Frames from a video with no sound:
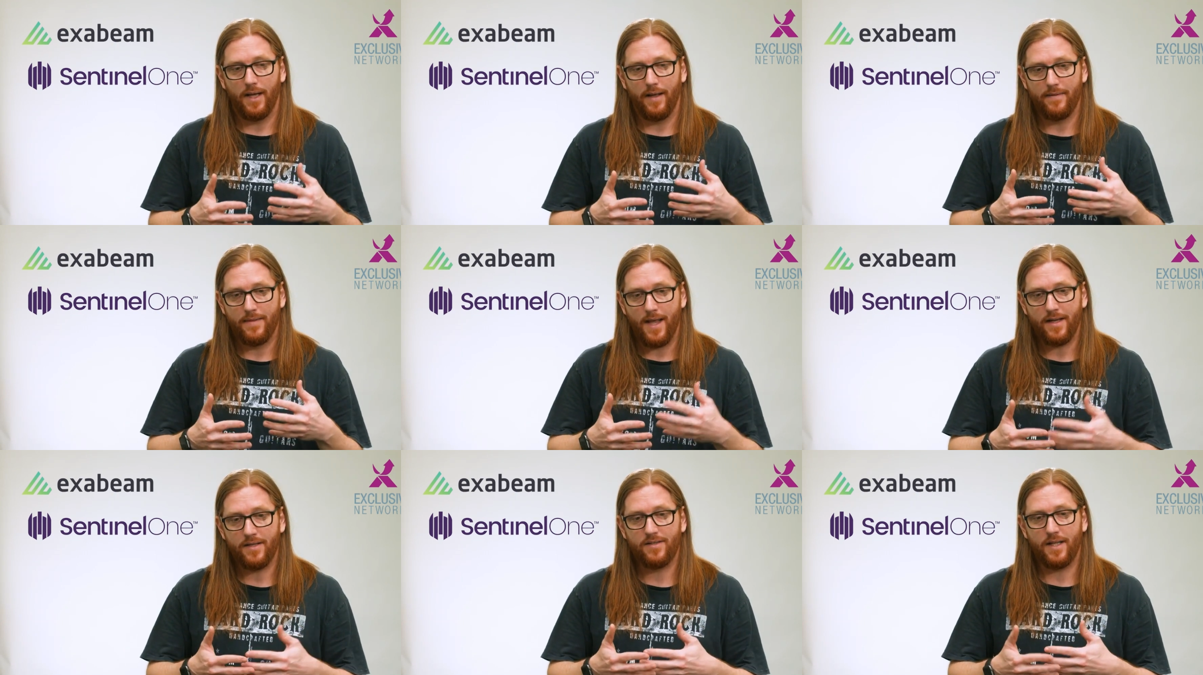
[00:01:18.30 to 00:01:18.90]
and
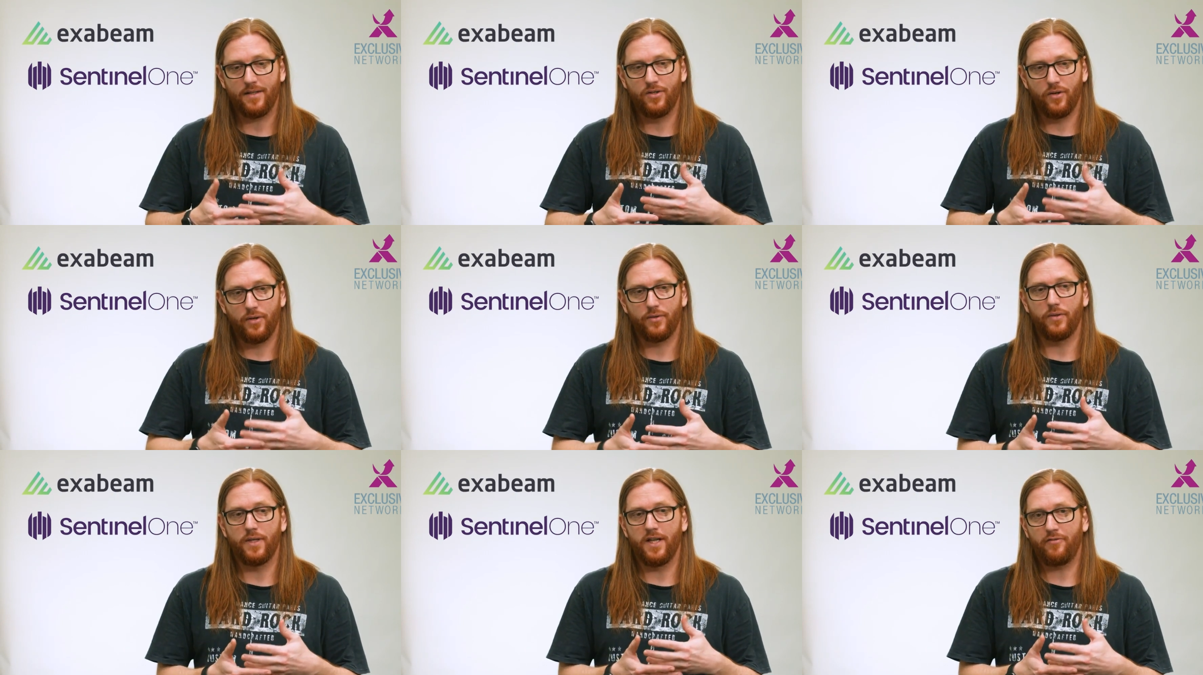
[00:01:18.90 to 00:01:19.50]
that is then
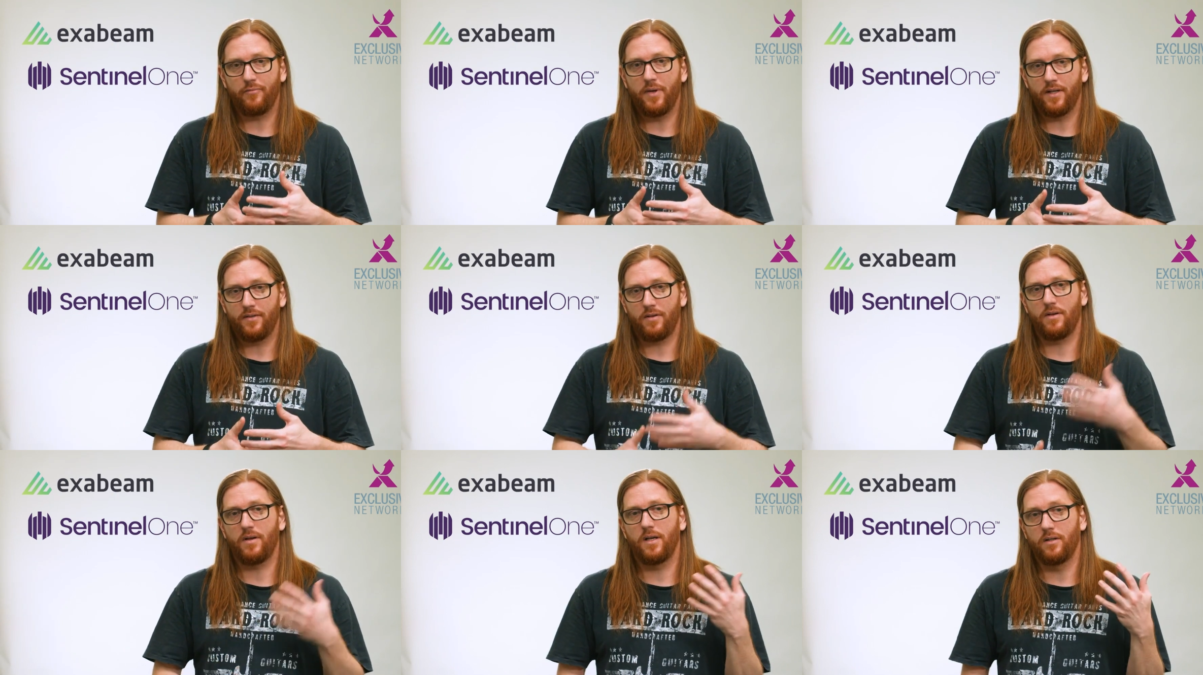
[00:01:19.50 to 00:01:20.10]
going to give me a
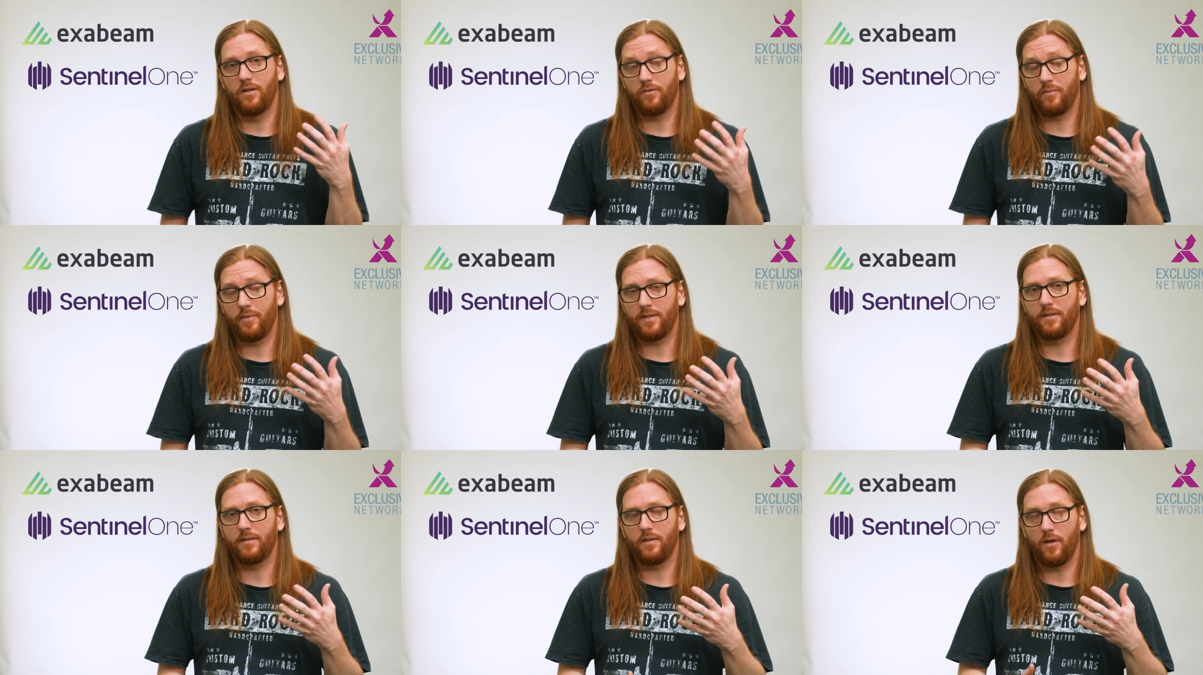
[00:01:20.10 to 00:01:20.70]
time, an
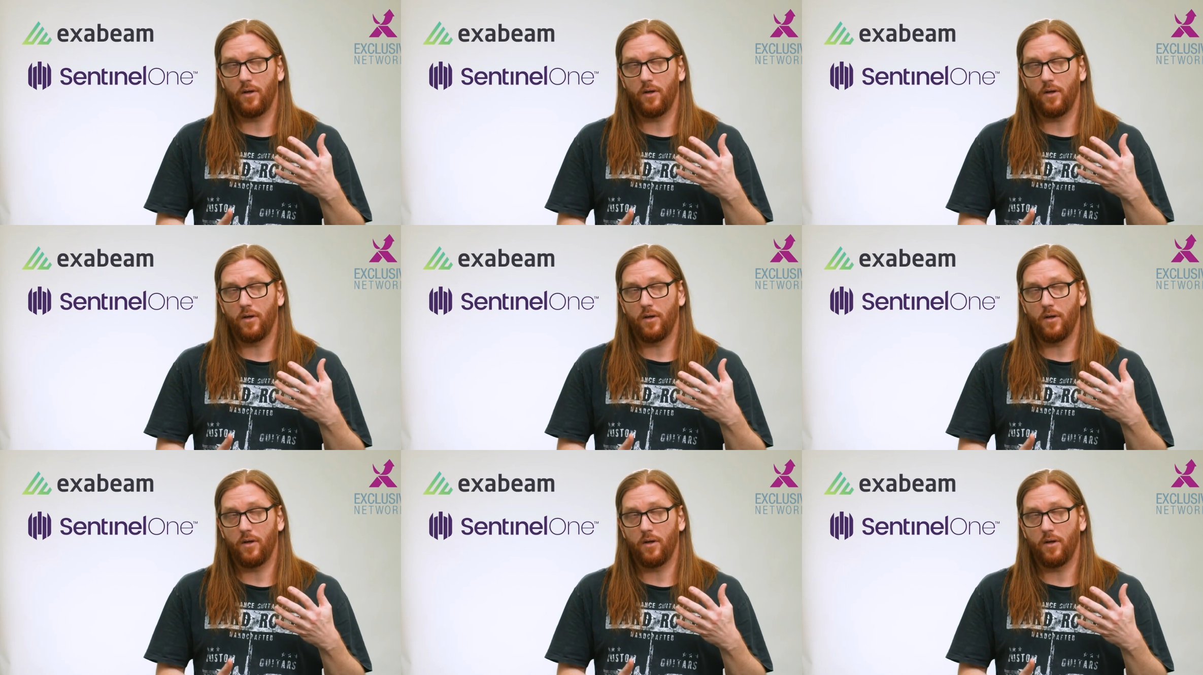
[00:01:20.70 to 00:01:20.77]
automated,